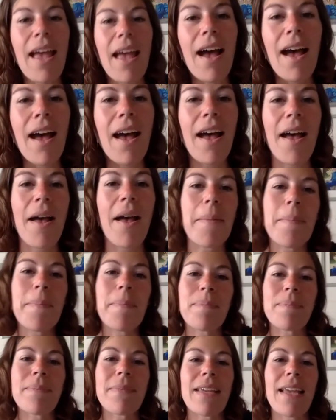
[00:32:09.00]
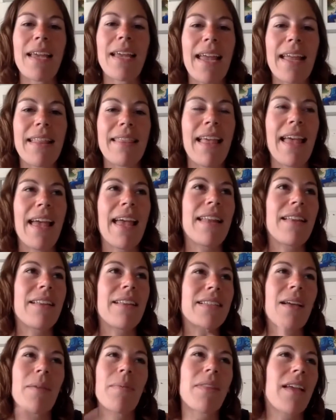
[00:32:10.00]
Um, and then
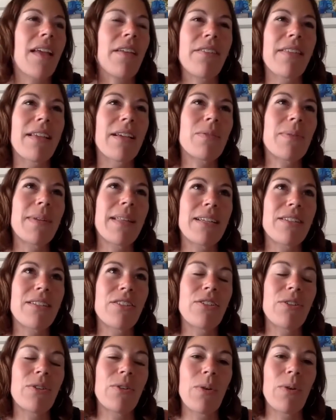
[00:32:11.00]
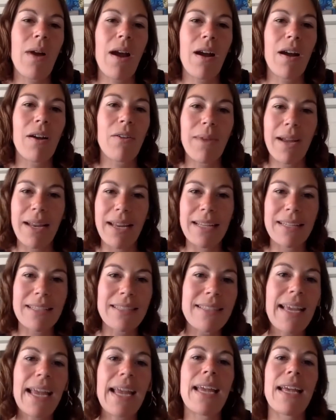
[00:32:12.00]
some of the other things we like to do are writing in
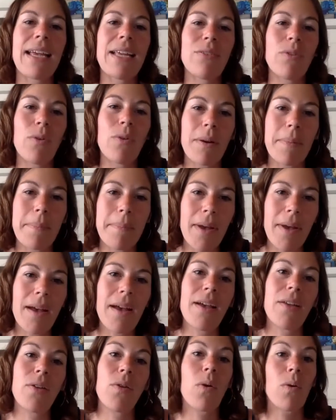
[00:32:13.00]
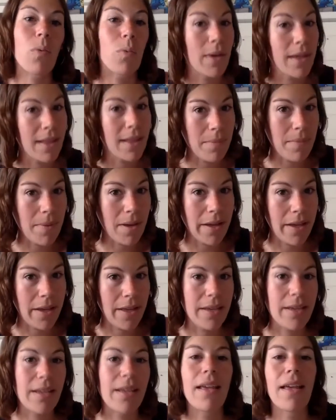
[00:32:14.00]
sand or mud or with
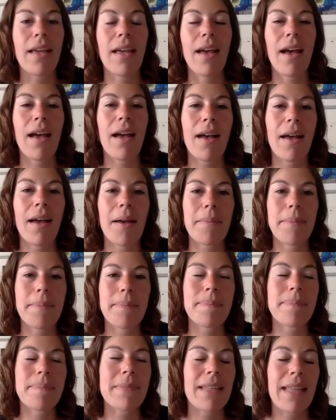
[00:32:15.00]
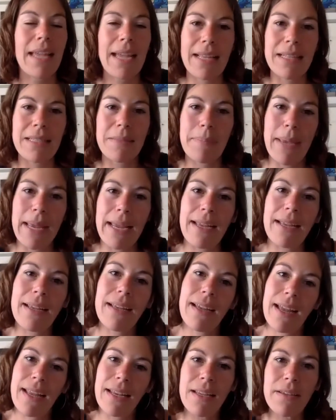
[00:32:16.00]
mud, um, like as
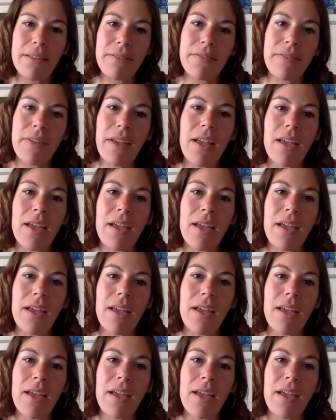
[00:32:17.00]
paint kind of.